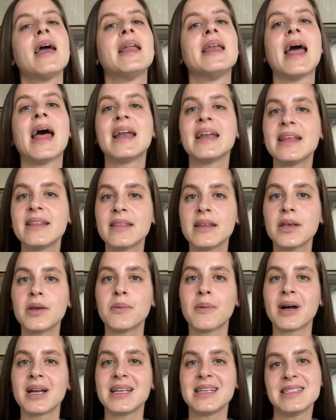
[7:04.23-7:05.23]
and anything you
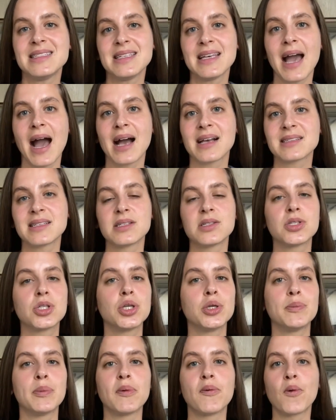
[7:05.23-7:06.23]
want easy access
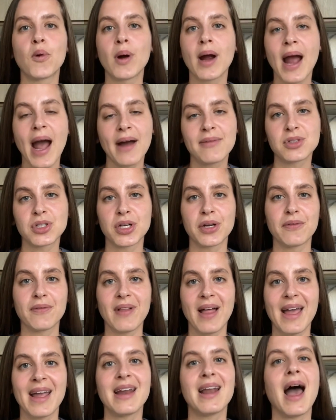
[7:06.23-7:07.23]
to before or after your
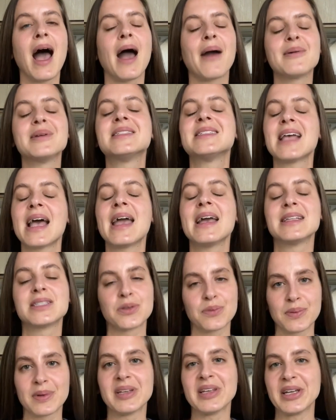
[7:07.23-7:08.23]
flight. I would say it's a
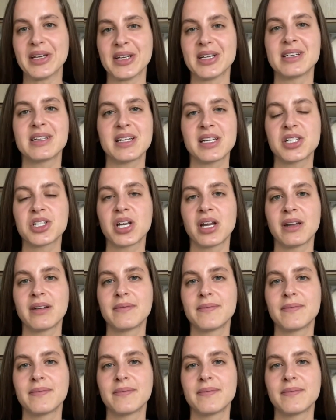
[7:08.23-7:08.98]
really good addition.